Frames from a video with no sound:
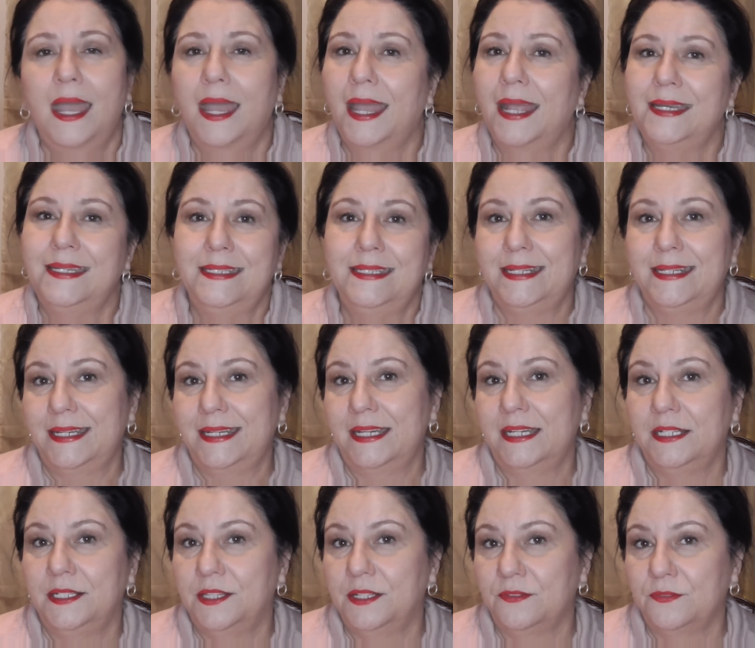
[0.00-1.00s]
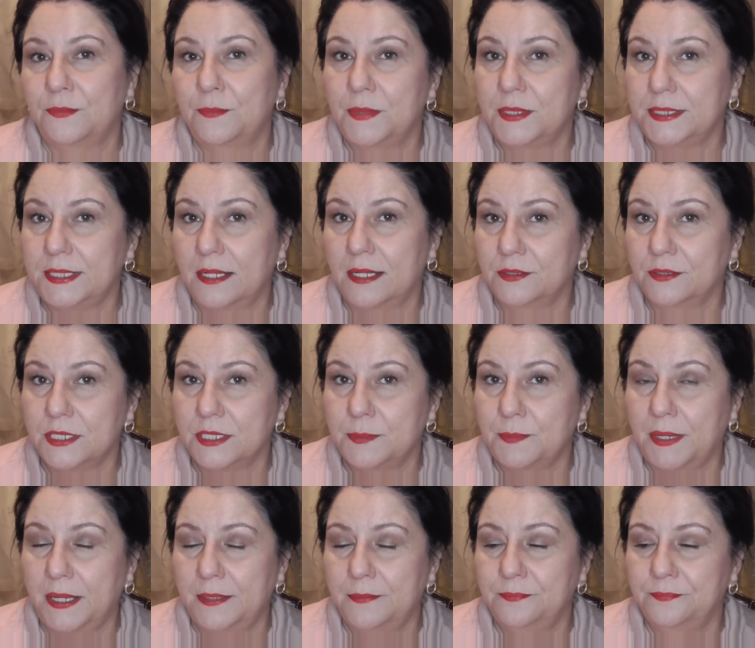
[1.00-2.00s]
I didn't get anything from the dollar
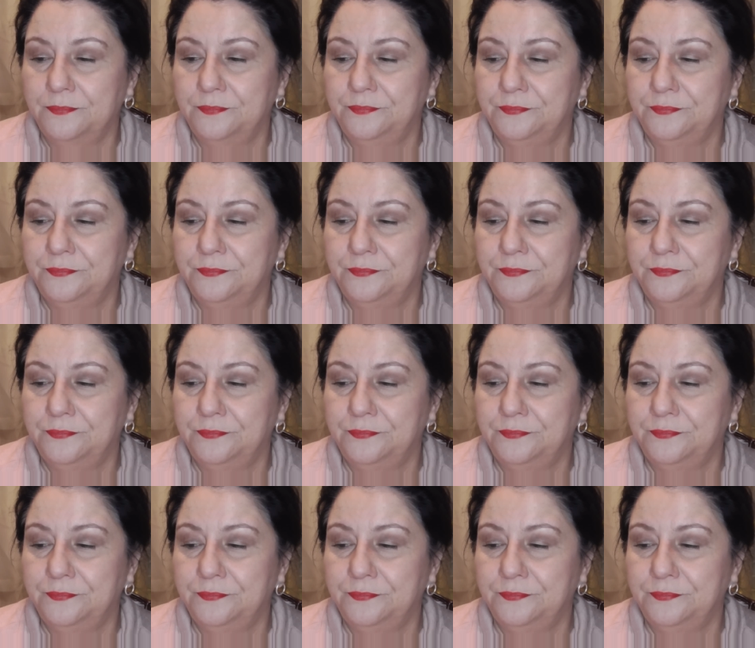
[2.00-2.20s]
spot.